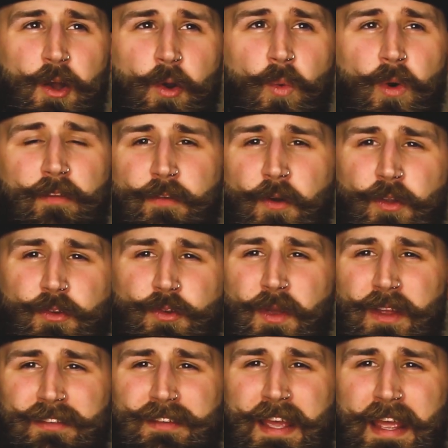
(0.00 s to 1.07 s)
what photos you
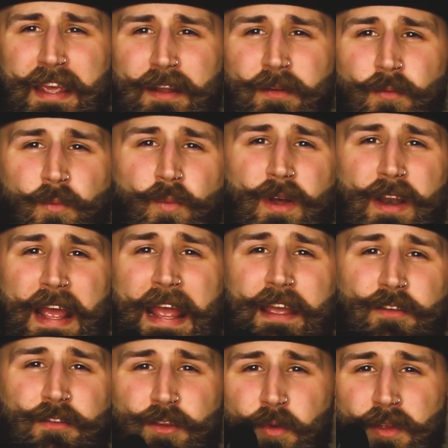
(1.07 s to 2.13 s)
can take and what
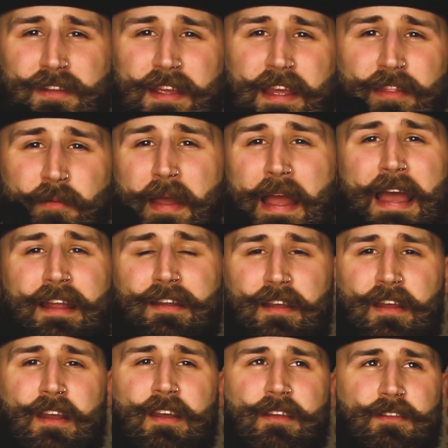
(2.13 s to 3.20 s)
angles you can take them at.
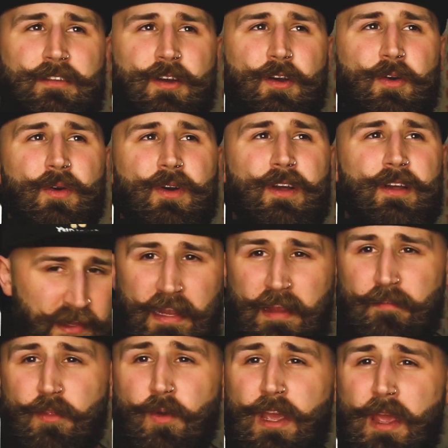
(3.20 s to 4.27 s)
So
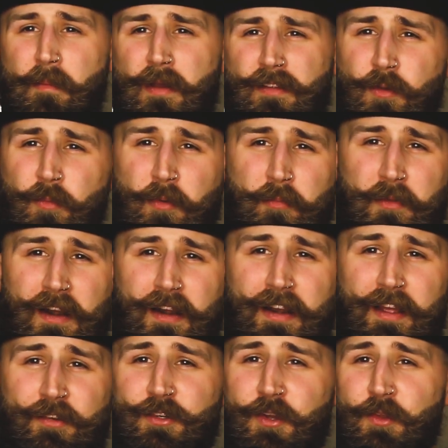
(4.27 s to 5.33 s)
even though it came out super
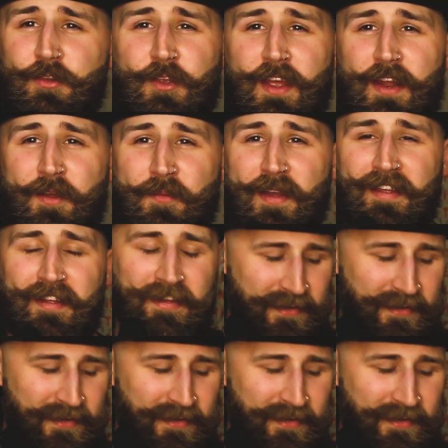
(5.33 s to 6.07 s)
blurry, I'll show it to you anyway.